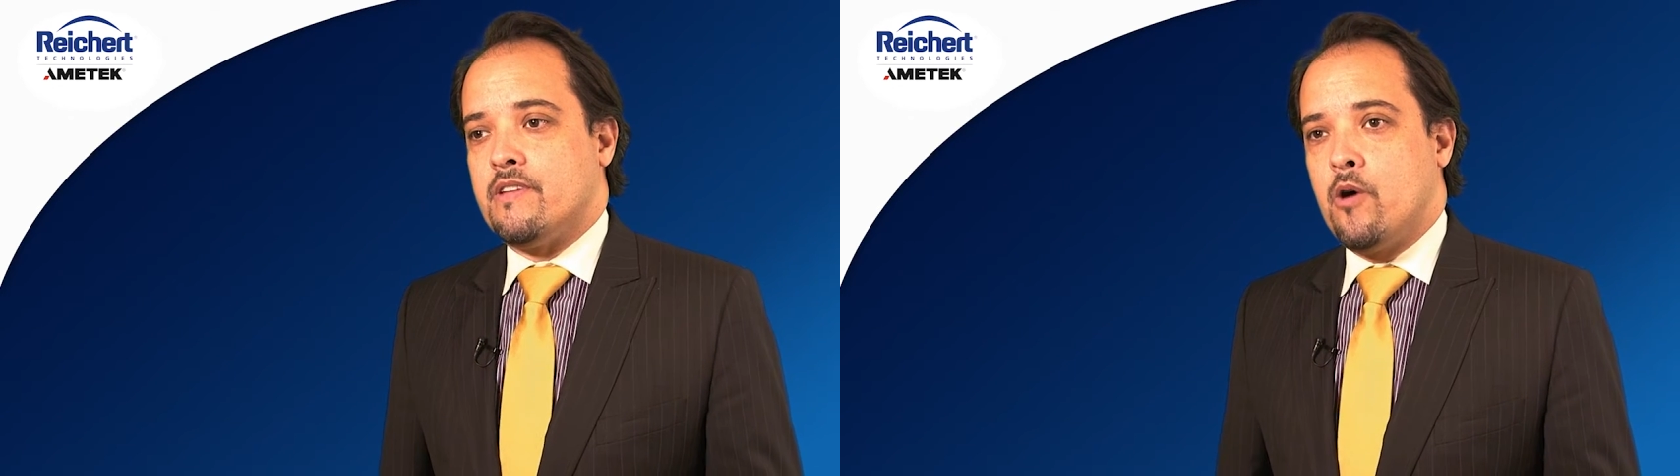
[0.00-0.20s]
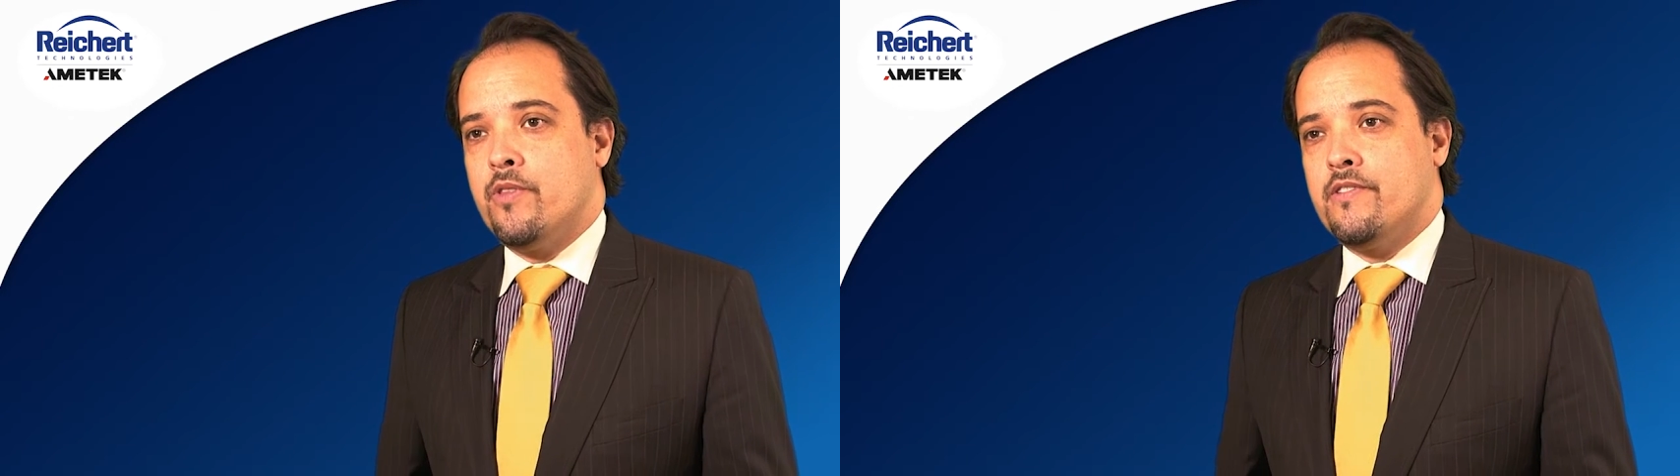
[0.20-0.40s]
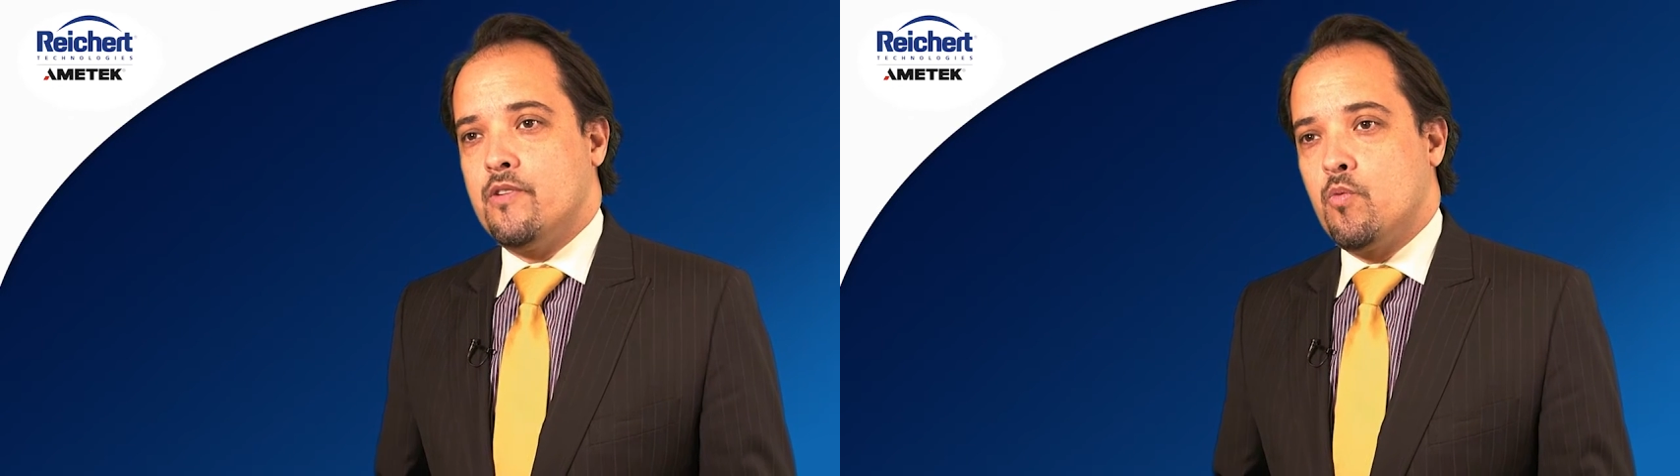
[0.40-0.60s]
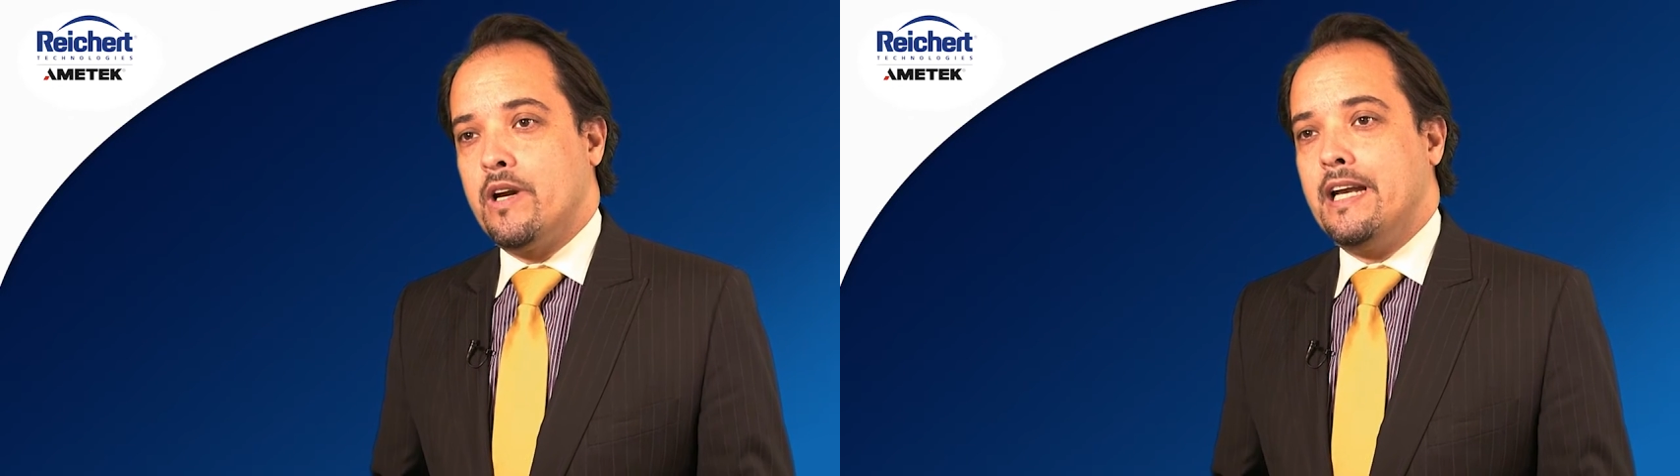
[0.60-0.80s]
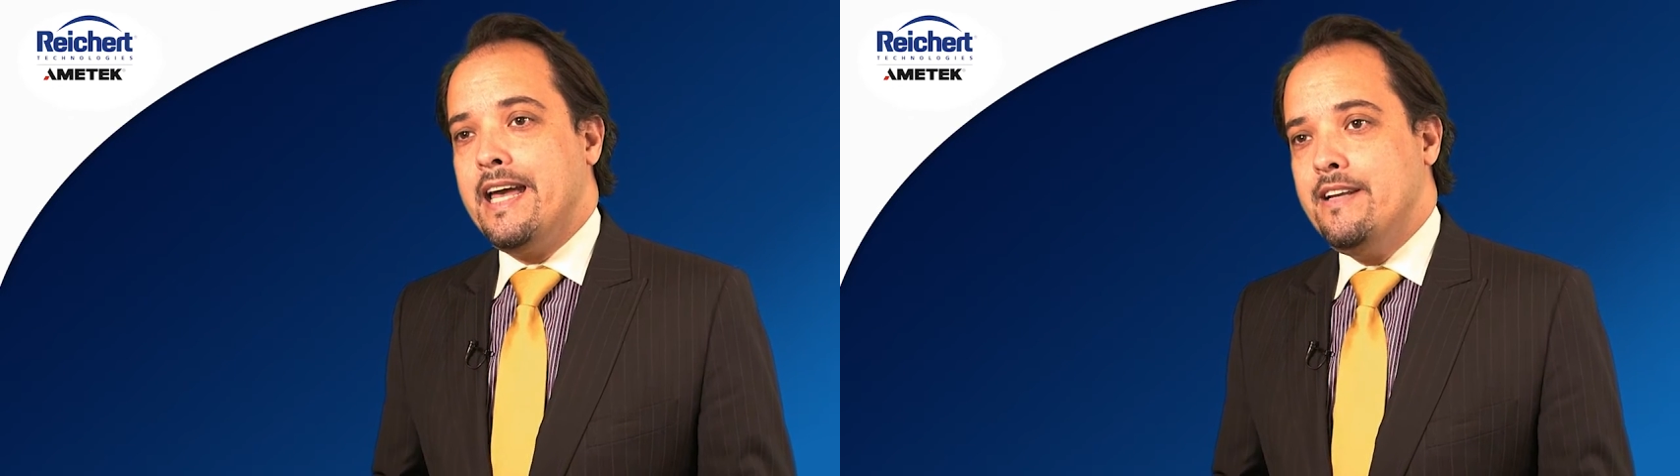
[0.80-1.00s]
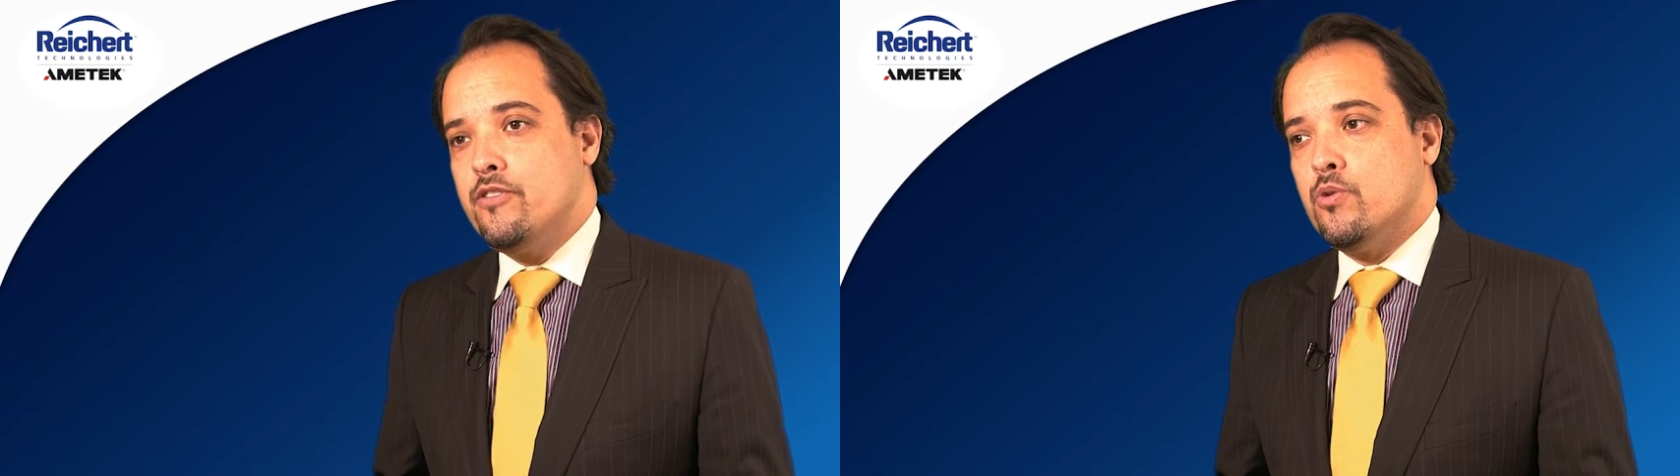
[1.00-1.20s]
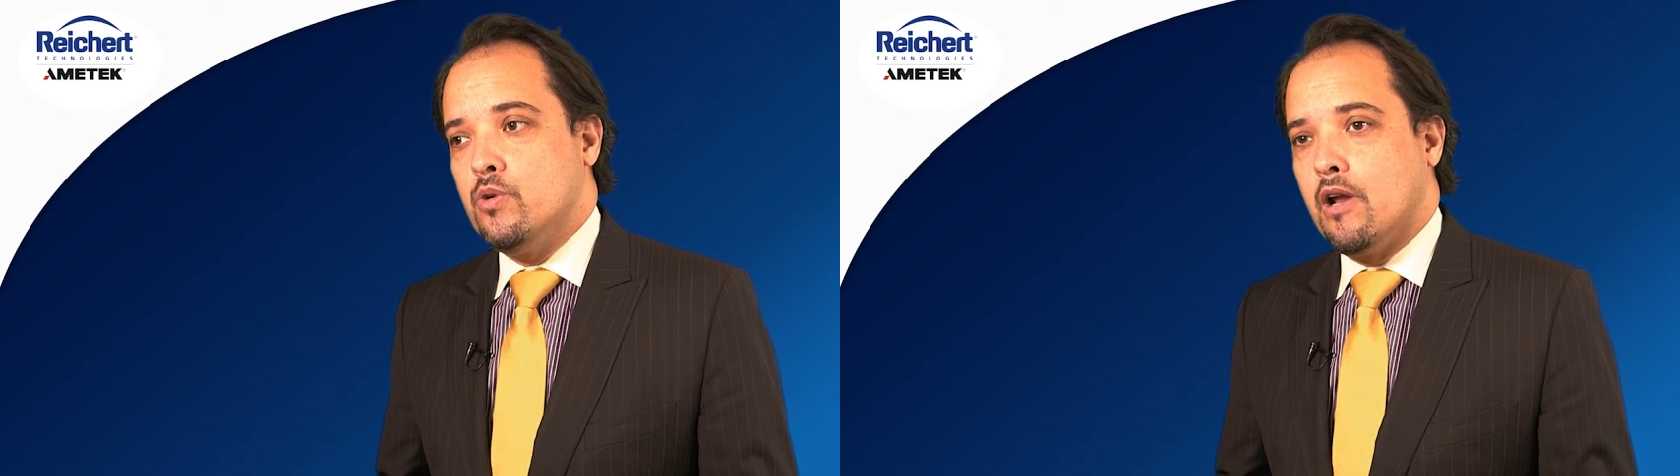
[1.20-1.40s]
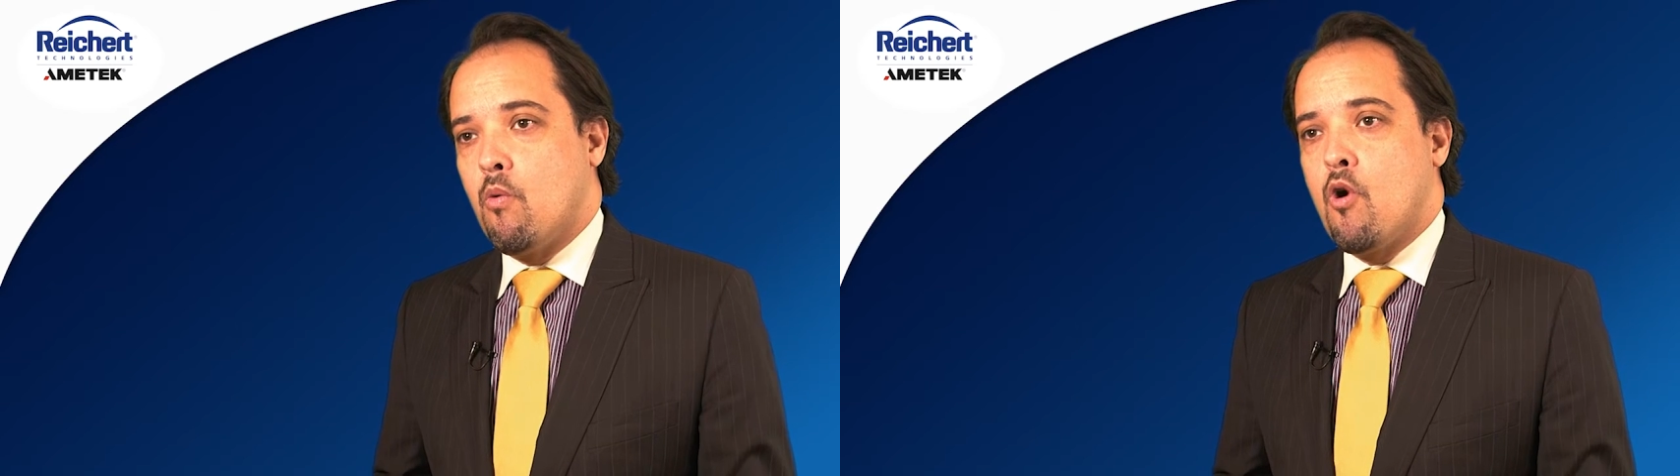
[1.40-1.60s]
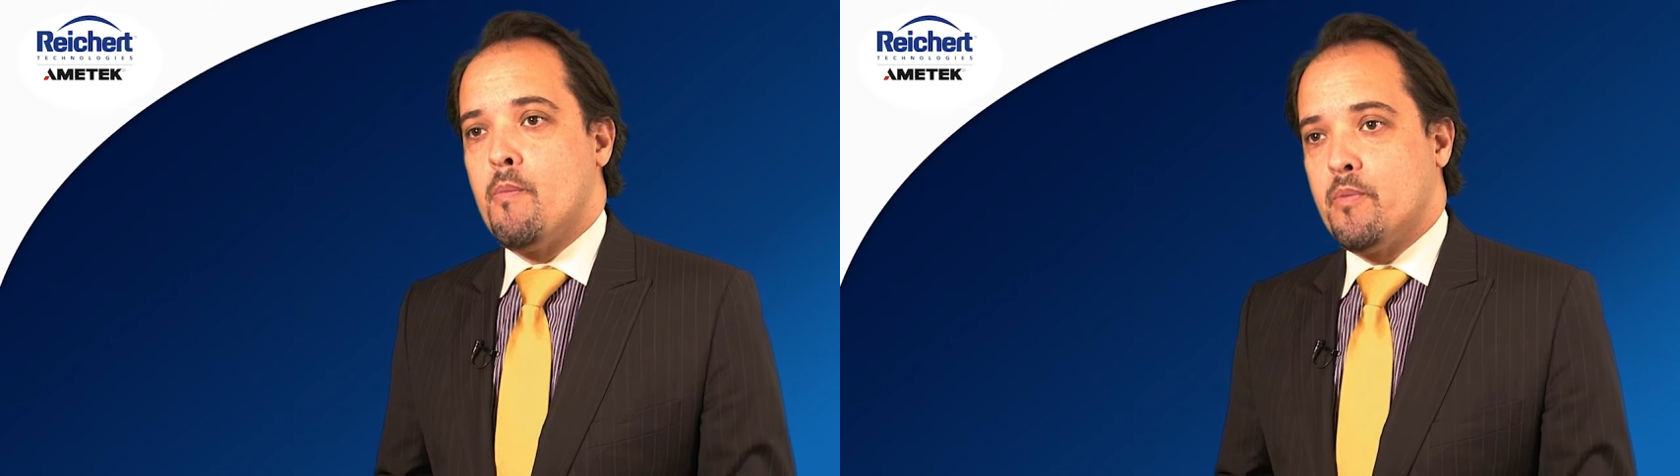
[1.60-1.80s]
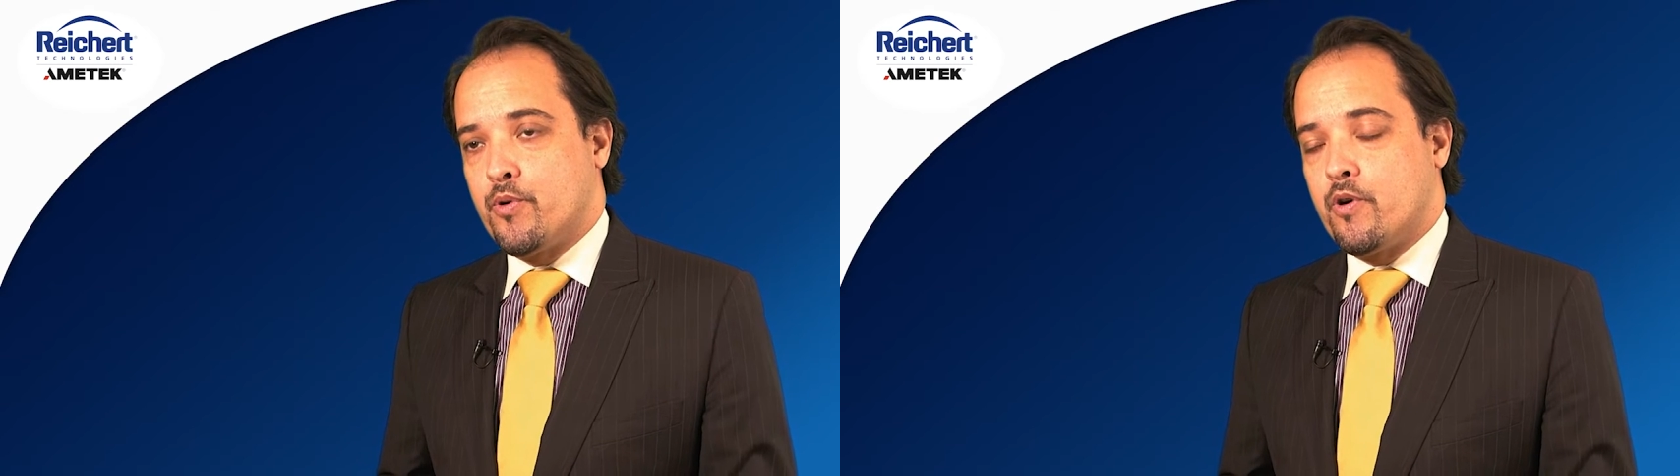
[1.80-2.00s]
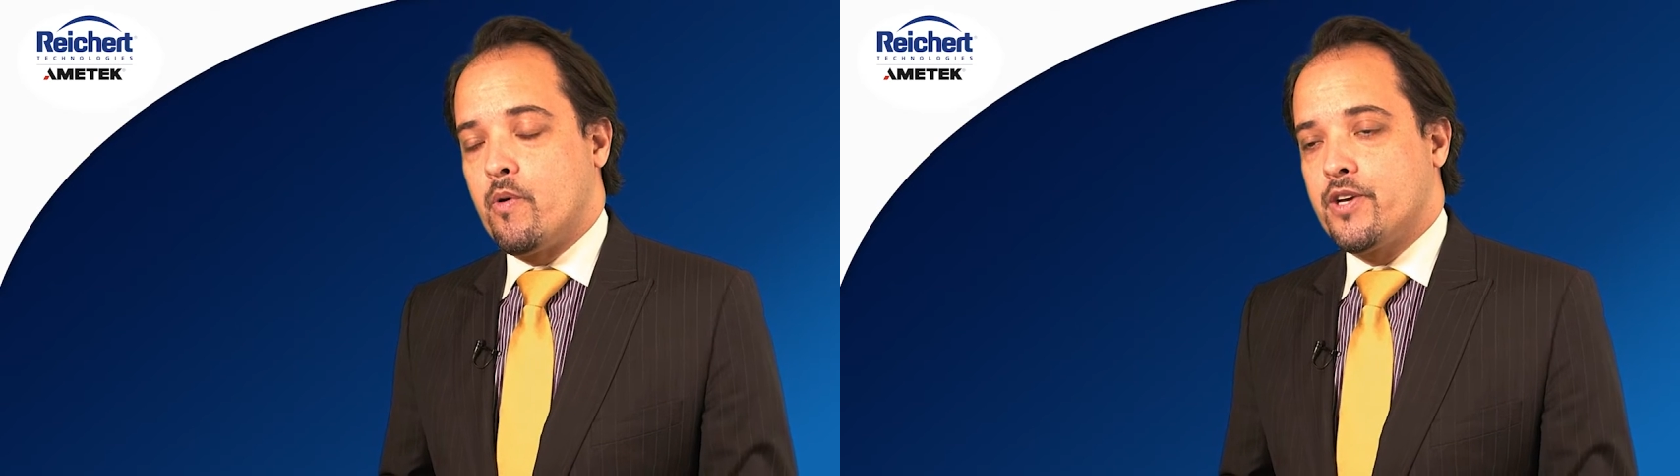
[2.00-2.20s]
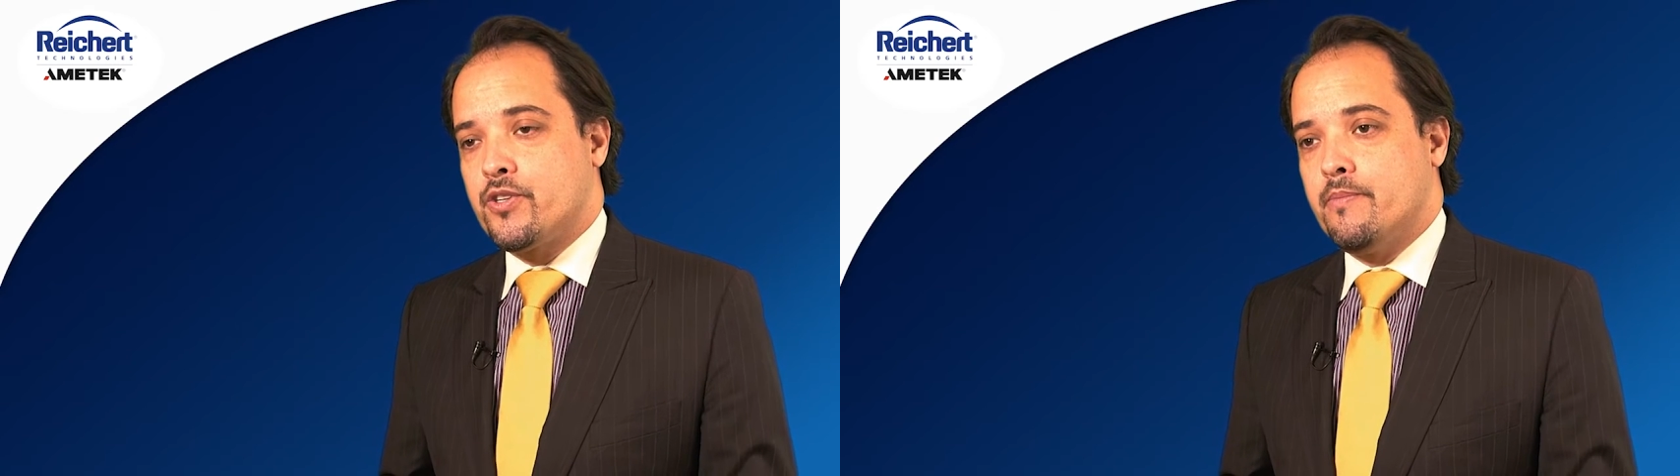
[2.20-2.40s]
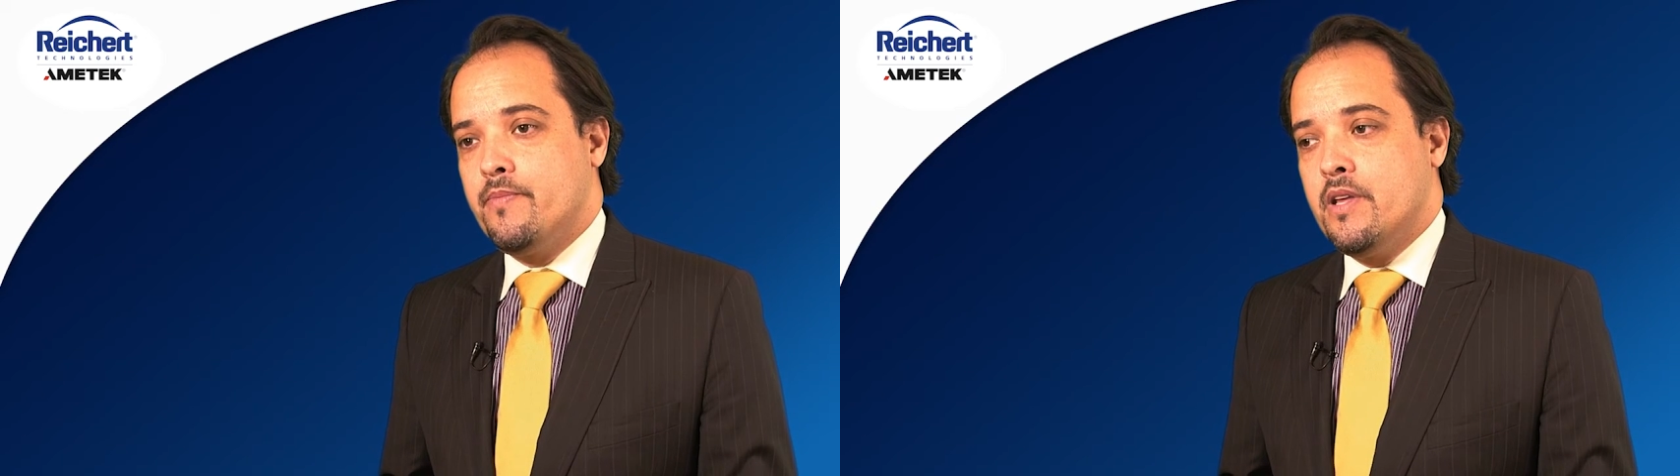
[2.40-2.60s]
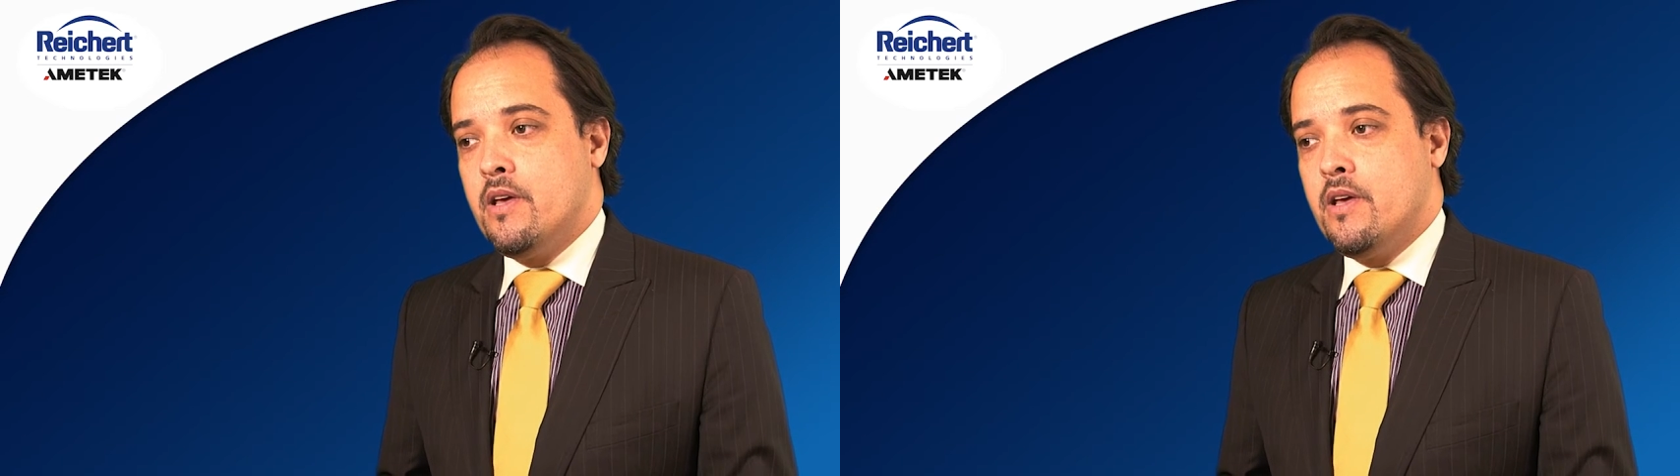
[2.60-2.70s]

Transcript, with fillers: How does it relate to glaucoma progression?